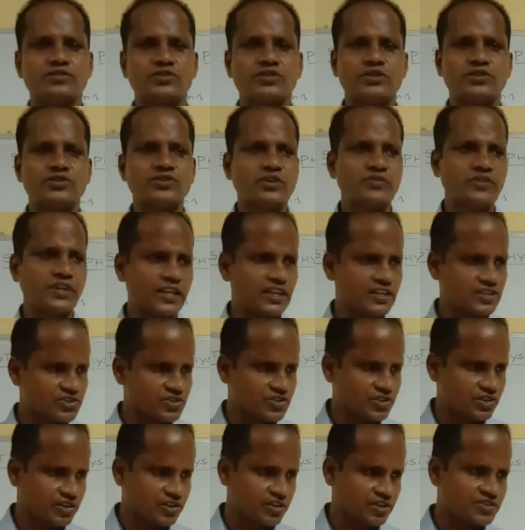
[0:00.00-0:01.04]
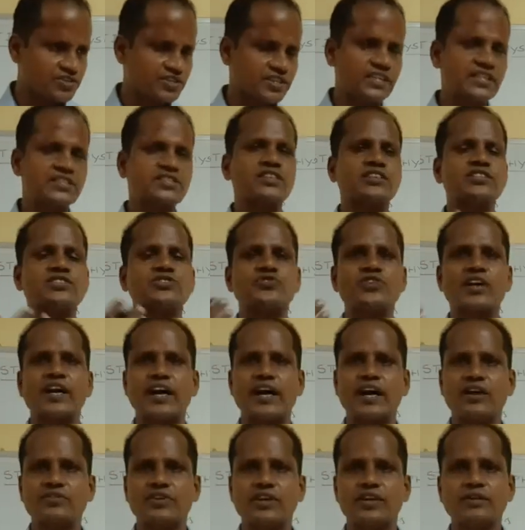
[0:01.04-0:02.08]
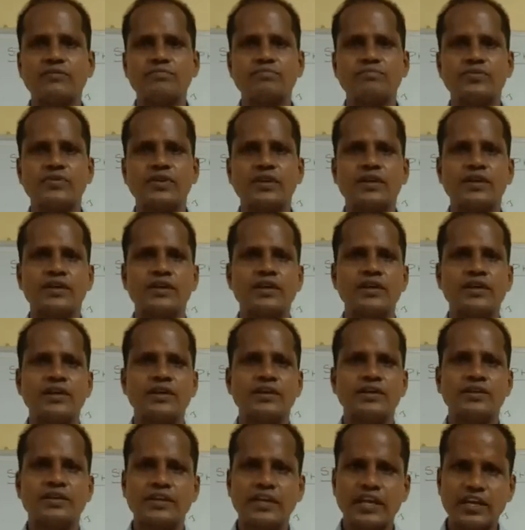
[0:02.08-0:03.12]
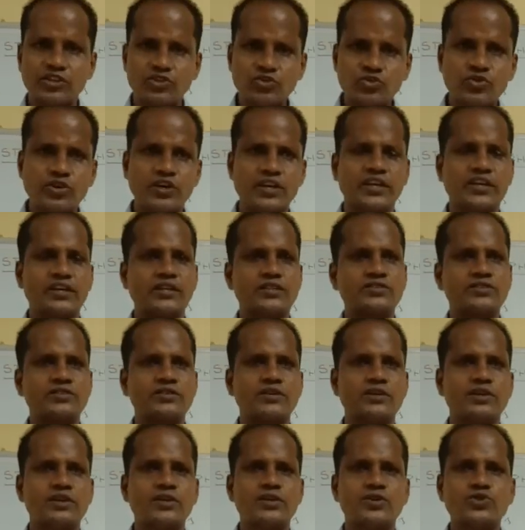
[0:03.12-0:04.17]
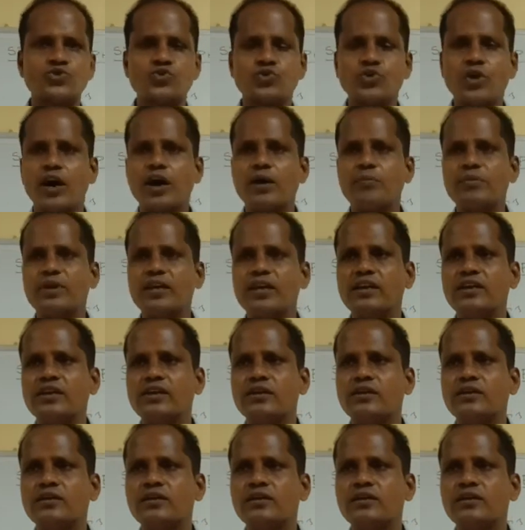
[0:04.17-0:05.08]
So various seasons we are having, earthquakes, tsunami.